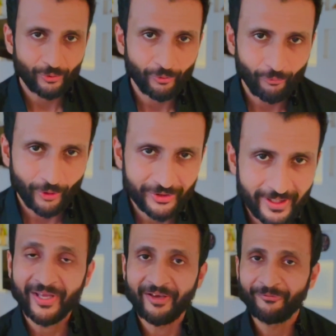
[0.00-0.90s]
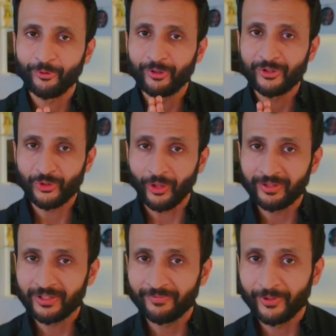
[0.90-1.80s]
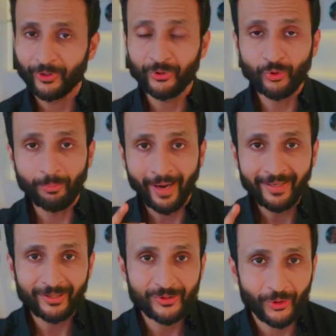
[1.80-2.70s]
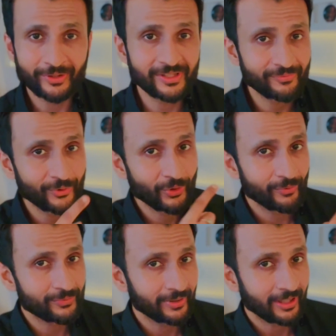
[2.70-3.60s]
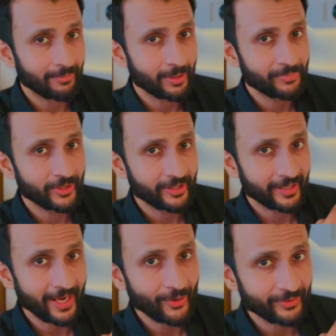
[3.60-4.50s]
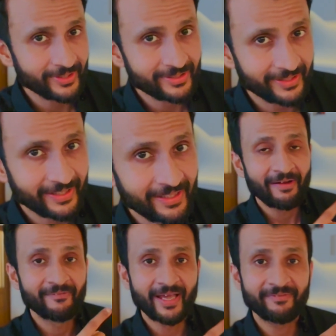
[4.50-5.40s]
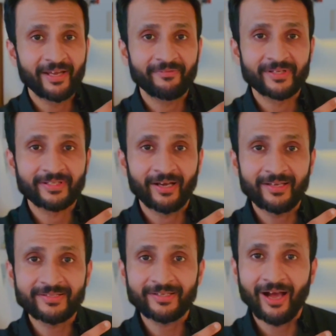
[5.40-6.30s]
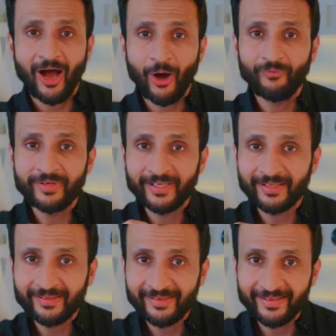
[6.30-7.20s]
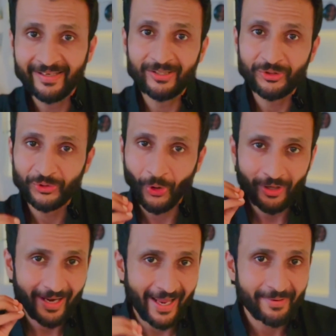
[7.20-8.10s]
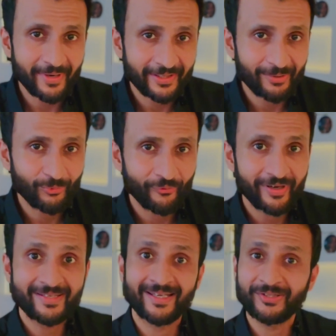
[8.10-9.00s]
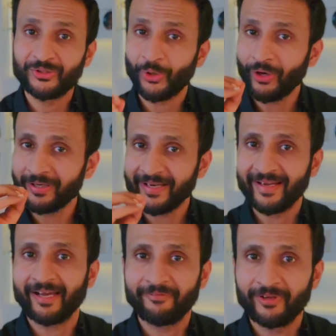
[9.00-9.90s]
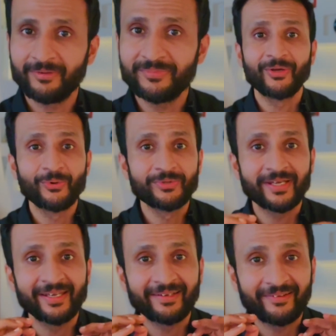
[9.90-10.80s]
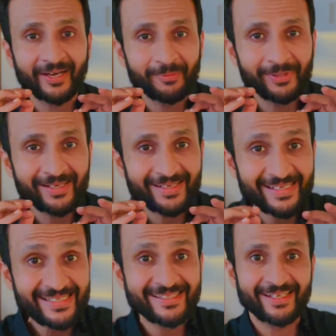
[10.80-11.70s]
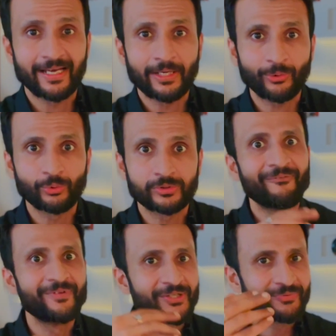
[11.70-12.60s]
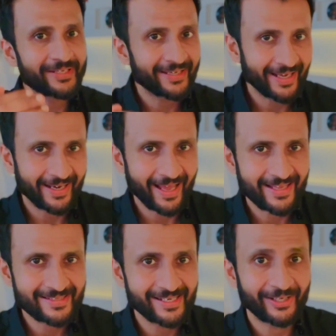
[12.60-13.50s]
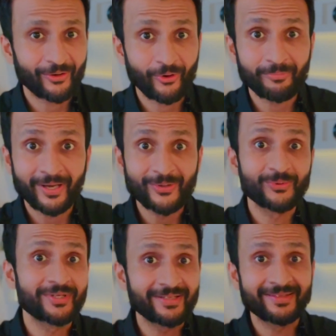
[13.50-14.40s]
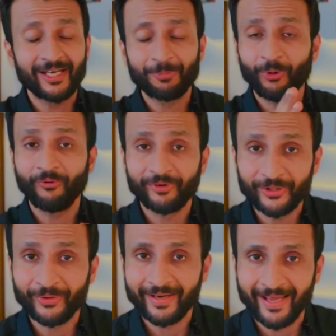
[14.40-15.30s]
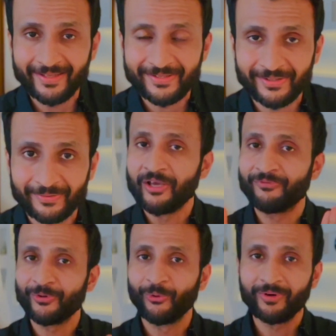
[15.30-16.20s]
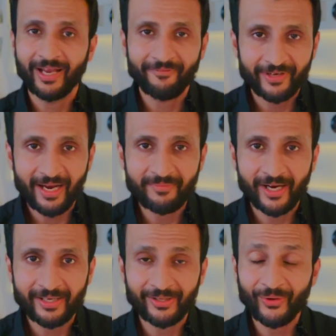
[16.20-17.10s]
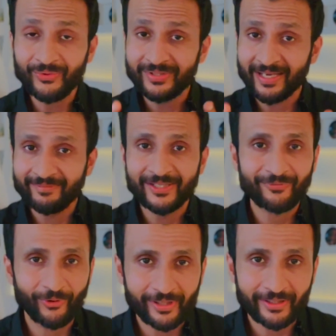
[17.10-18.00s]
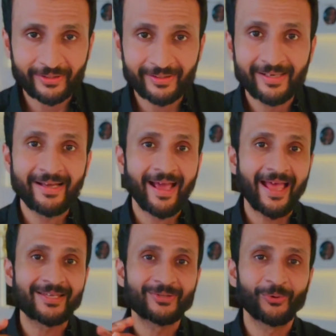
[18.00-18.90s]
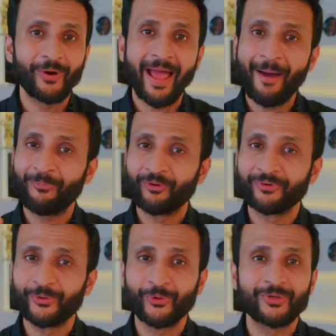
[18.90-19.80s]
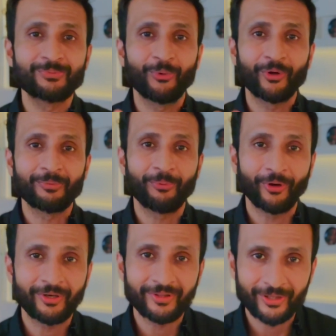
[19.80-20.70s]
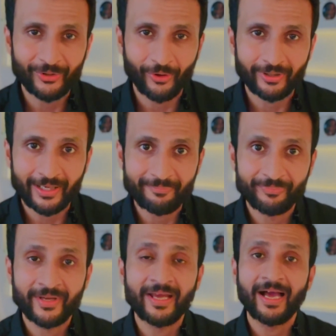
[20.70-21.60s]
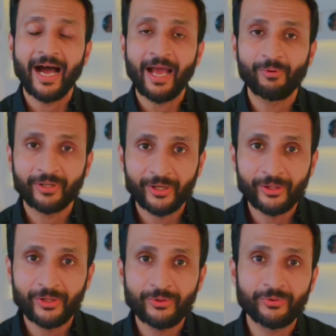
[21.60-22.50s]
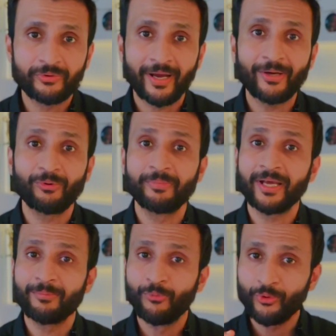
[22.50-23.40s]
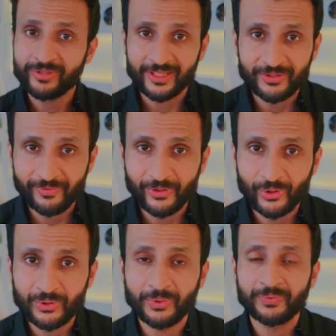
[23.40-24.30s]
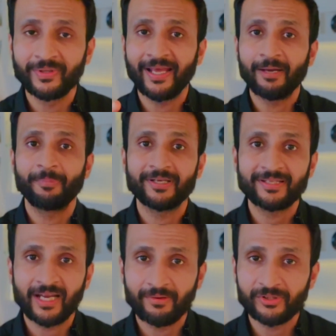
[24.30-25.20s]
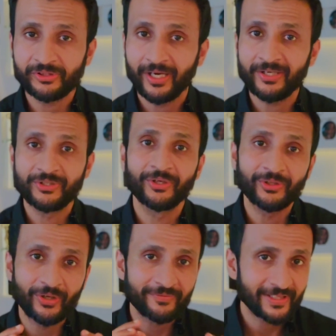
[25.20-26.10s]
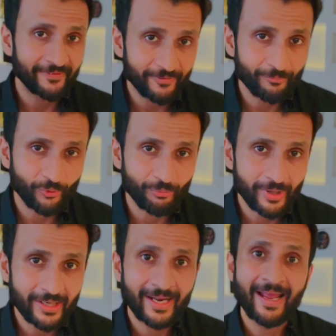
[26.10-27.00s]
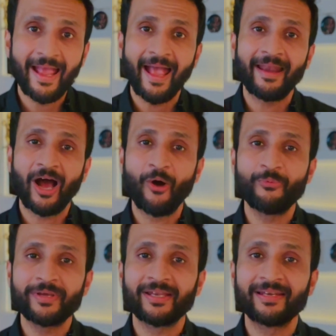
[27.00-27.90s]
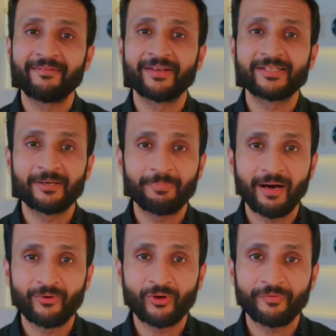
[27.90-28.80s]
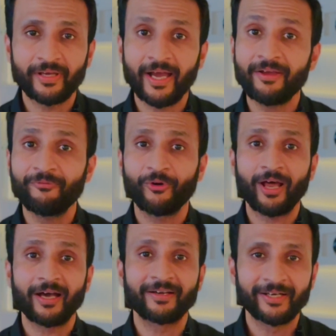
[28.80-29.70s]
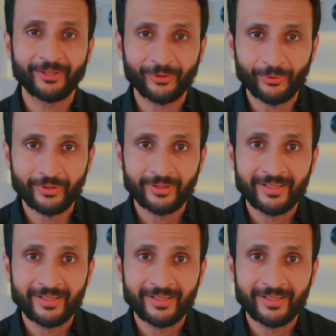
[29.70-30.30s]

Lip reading: you for watching. If you enjoyed this video, you might enjoy this video which will come up here again on the screen, where we have discussed how we can create short animated movies and short AI films using incredibly easy AI tools, which we can enhance later on by using HitPaw Video Enhancer. If you don't have time right now, save this for later, as no app or video is more important than your time. I will continue to try to make more such videos which will help us in our shared journey of self-improvement and how we can leverage the power of AI for our greater good.